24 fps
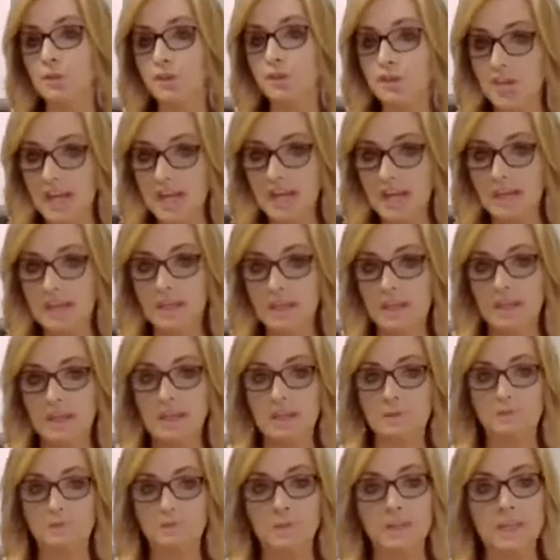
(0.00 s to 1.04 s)
think
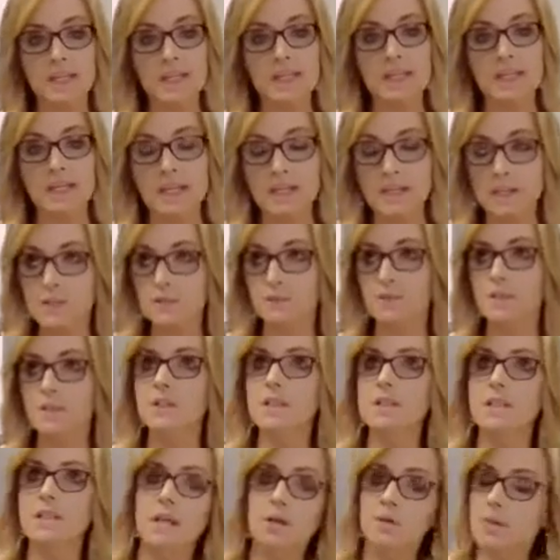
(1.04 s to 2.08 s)
if a lead has
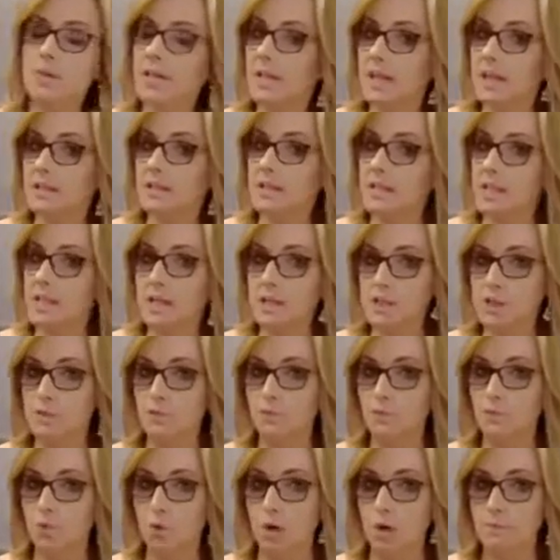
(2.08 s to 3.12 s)
filled out a get in touch
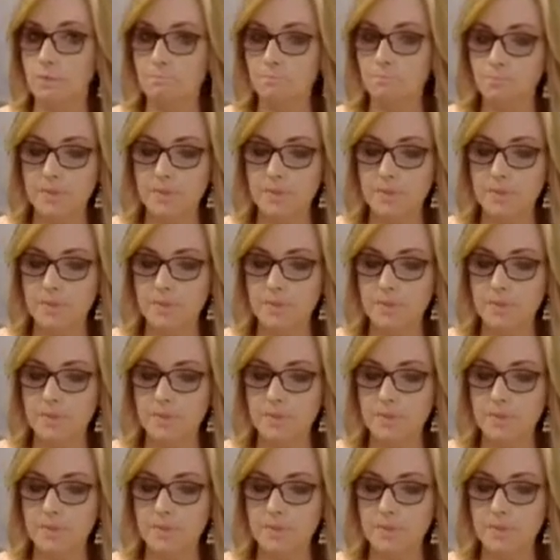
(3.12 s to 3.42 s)
form,